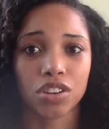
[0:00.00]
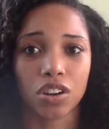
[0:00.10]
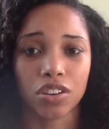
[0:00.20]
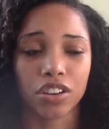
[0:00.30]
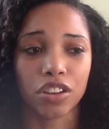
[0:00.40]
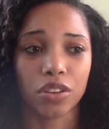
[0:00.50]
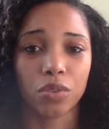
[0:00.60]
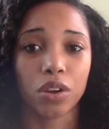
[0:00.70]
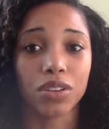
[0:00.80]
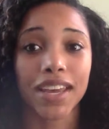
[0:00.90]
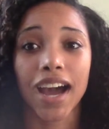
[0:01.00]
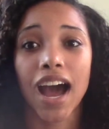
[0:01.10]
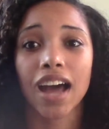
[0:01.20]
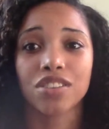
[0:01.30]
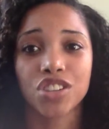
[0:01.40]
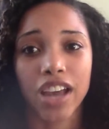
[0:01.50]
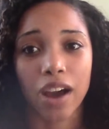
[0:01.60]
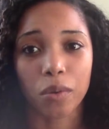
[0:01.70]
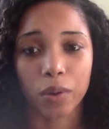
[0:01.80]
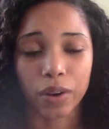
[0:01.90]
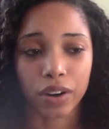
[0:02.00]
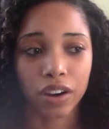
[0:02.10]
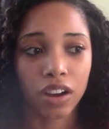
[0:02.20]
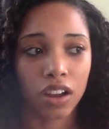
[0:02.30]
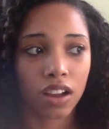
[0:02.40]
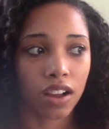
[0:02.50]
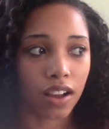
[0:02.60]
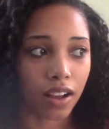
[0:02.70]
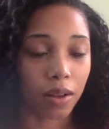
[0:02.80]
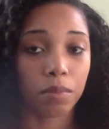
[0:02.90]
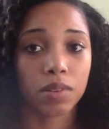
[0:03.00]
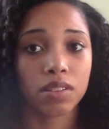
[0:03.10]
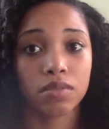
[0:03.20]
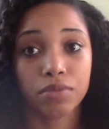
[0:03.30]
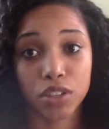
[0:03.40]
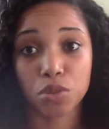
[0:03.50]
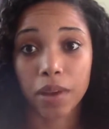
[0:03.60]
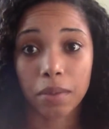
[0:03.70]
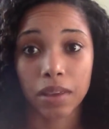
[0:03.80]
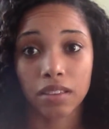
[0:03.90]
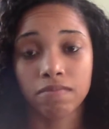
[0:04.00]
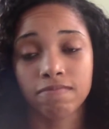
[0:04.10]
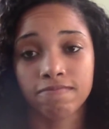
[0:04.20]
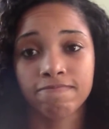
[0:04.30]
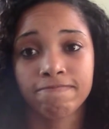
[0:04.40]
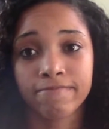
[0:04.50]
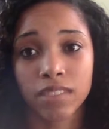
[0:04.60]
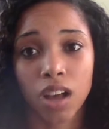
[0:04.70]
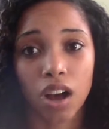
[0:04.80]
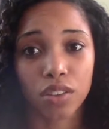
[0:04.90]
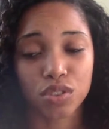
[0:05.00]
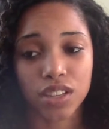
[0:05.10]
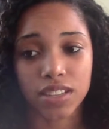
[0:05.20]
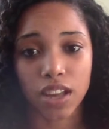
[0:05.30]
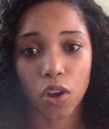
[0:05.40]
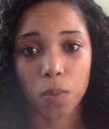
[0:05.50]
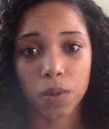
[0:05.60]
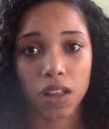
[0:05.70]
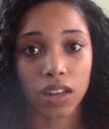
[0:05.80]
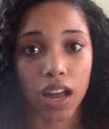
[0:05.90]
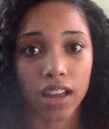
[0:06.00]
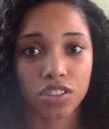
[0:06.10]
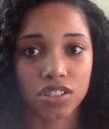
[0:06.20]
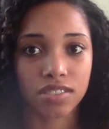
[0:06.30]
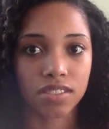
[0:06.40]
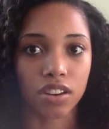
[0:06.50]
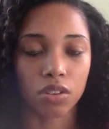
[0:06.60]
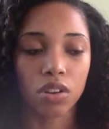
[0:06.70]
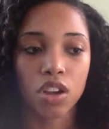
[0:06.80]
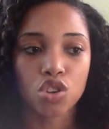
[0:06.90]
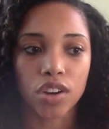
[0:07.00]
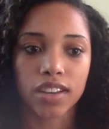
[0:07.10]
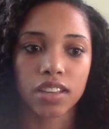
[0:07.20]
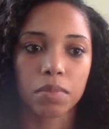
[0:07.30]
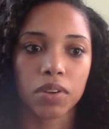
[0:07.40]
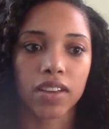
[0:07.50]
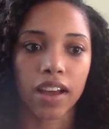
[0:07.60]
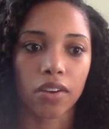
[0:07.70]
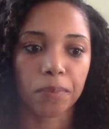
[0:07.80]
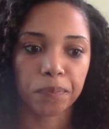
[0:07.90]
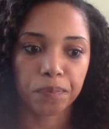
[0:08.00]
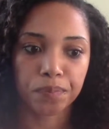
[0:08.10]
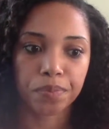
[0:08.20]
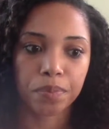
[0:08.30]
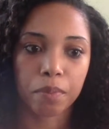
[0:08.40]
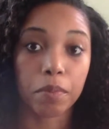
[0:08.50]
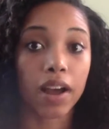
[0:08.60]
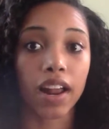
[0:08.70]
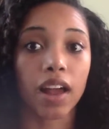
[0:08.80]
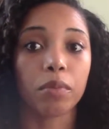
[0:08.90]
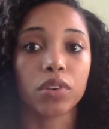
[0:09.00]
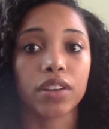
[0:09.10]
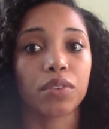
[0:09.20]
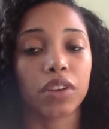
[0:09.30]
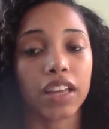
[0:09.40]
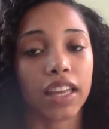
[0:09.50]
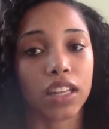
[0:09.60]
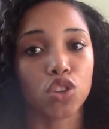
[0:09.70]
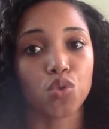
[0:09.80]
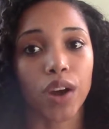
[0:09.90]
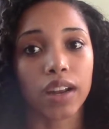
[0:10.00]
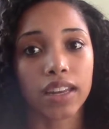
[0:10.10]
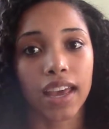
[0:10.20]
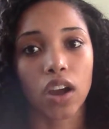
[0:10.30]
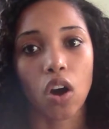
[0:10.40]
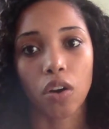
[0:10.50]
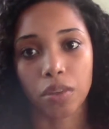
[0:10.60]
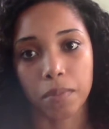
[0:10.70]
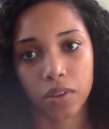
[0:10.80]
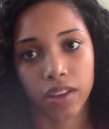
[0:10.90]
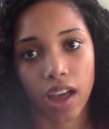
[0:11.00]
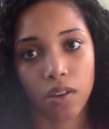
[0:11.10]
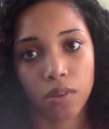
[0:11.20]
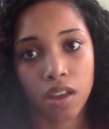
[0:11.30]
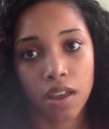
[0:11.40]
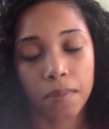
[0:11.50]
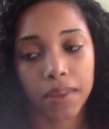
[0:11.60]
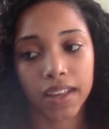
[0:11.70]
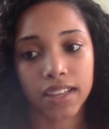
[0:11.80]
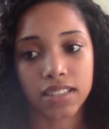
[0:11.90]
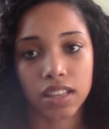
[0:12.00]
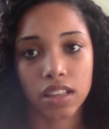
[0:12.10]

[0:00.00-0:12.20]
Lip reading: on you, go take a hot shower, feed your baby. All those things help a lot. Just, you know, try and get the milk out. But I will give you a hint, do not take all the milk out, because